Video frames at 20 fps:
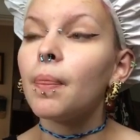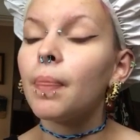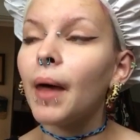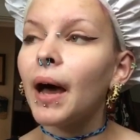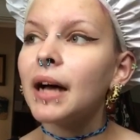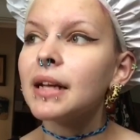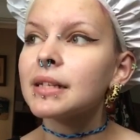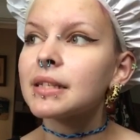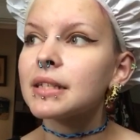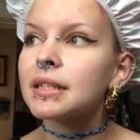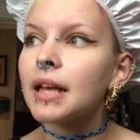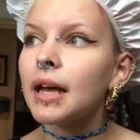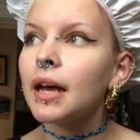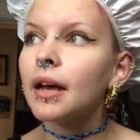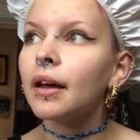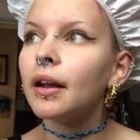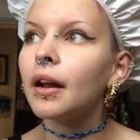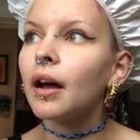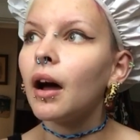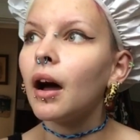That
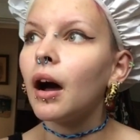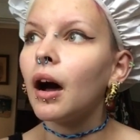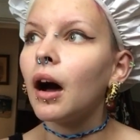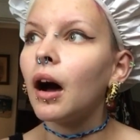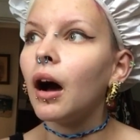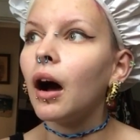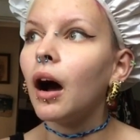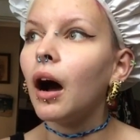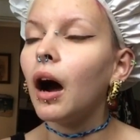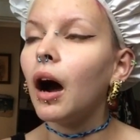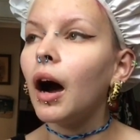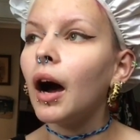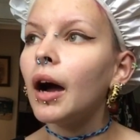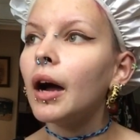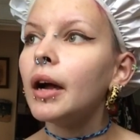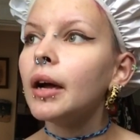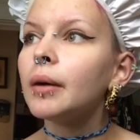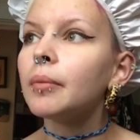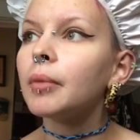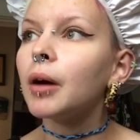said, I
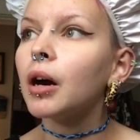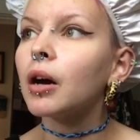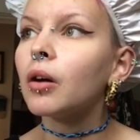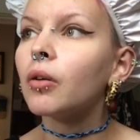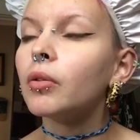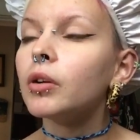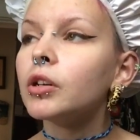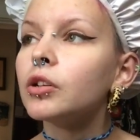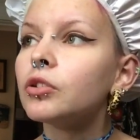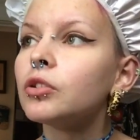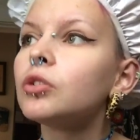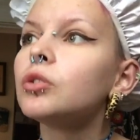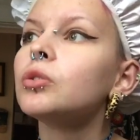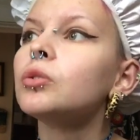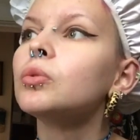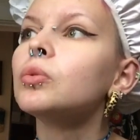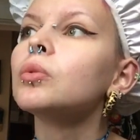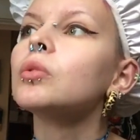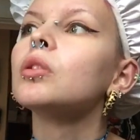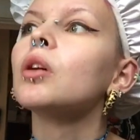am not going
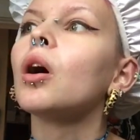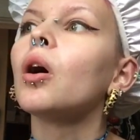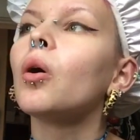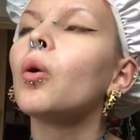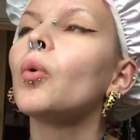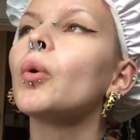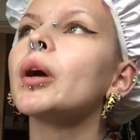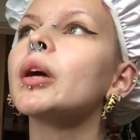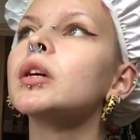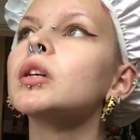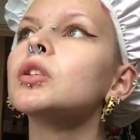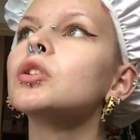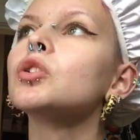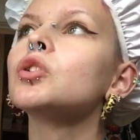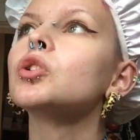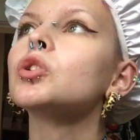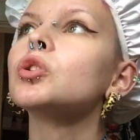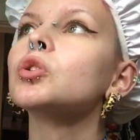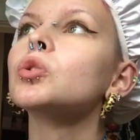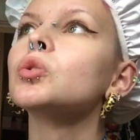to go
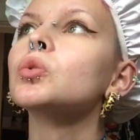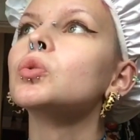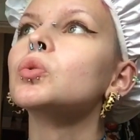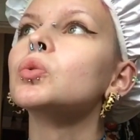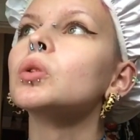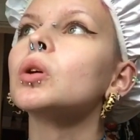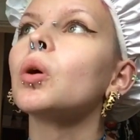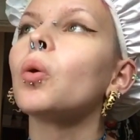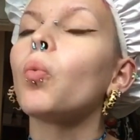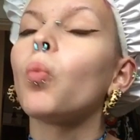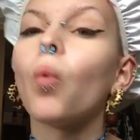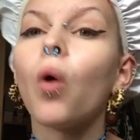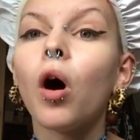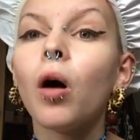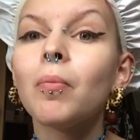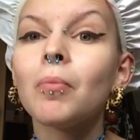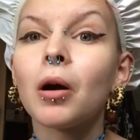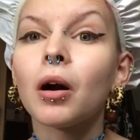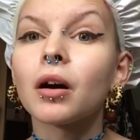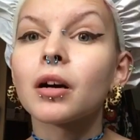into
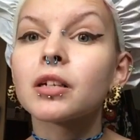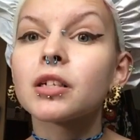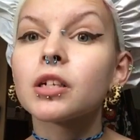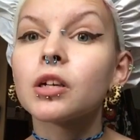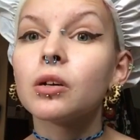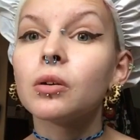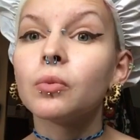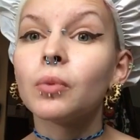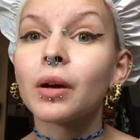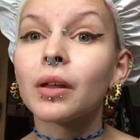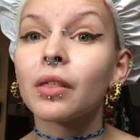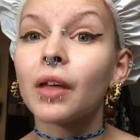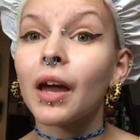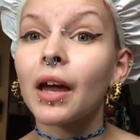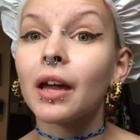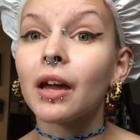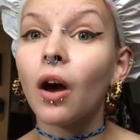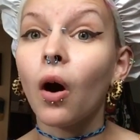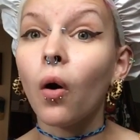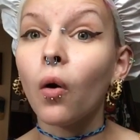Walmart with
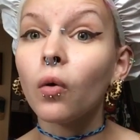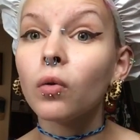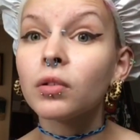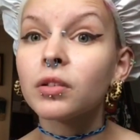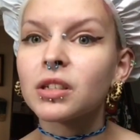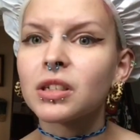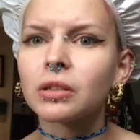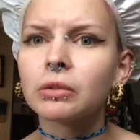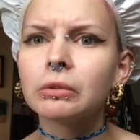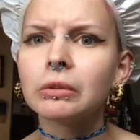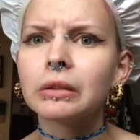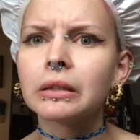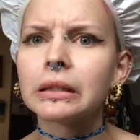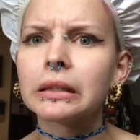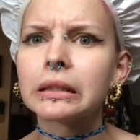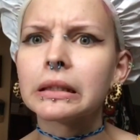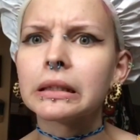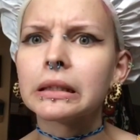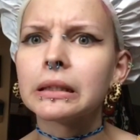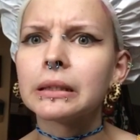a
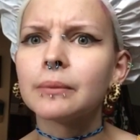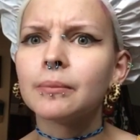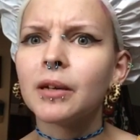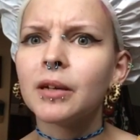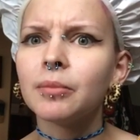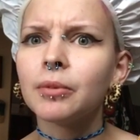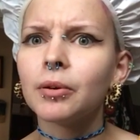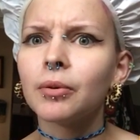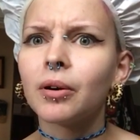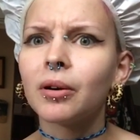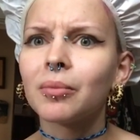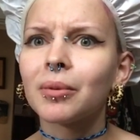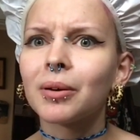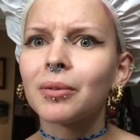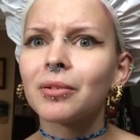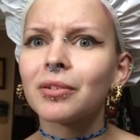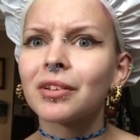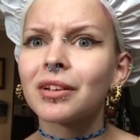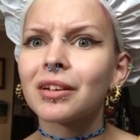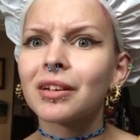holster. Maybe Walmart
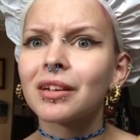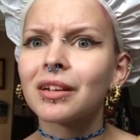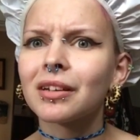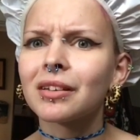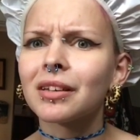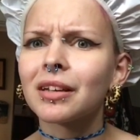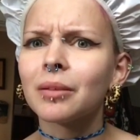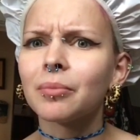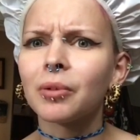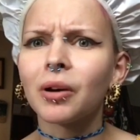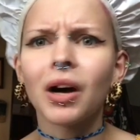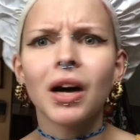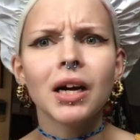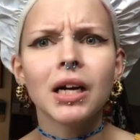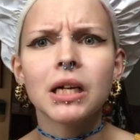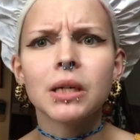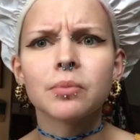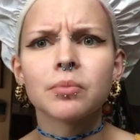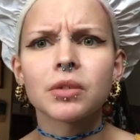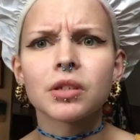wasn't a good example. I
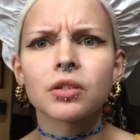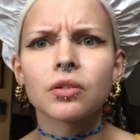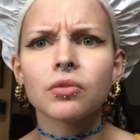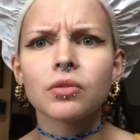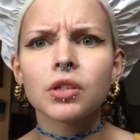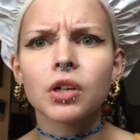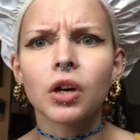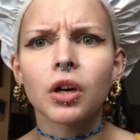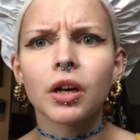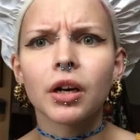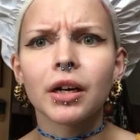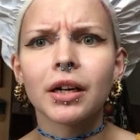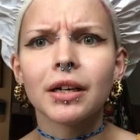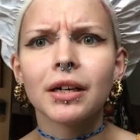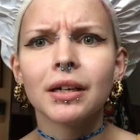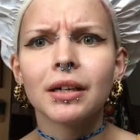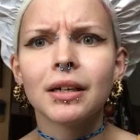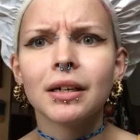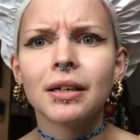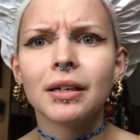am so sorry.
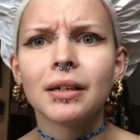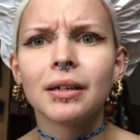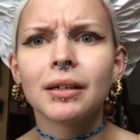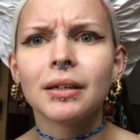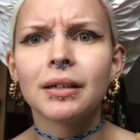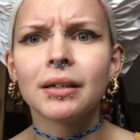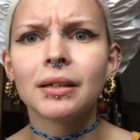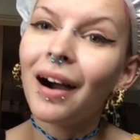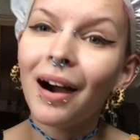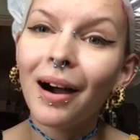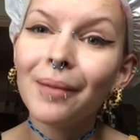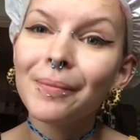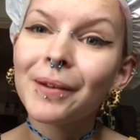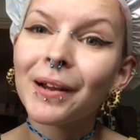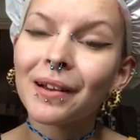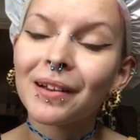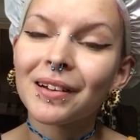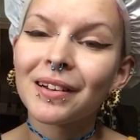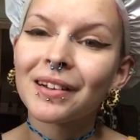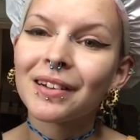I'm
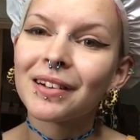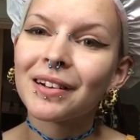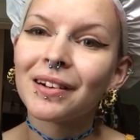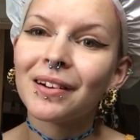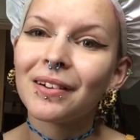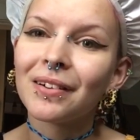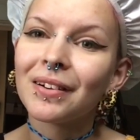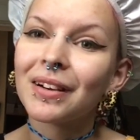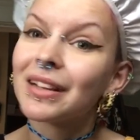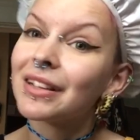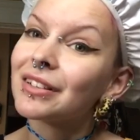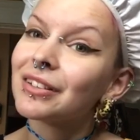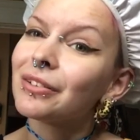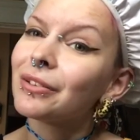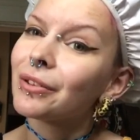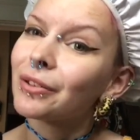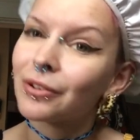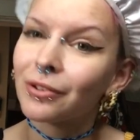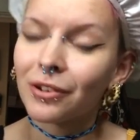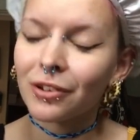not gonna go
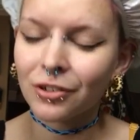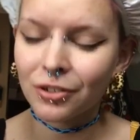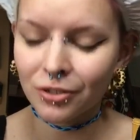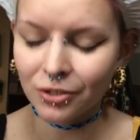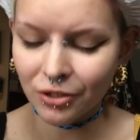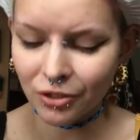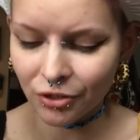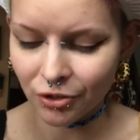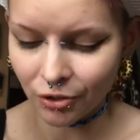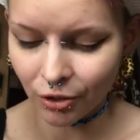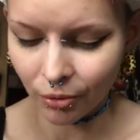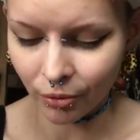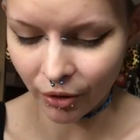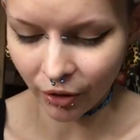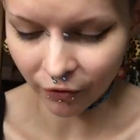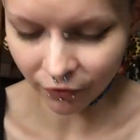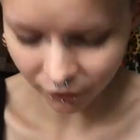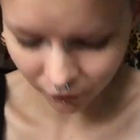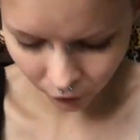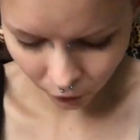into the grocery store with
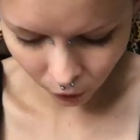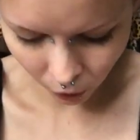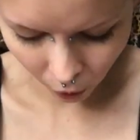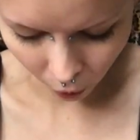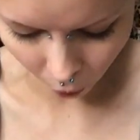a full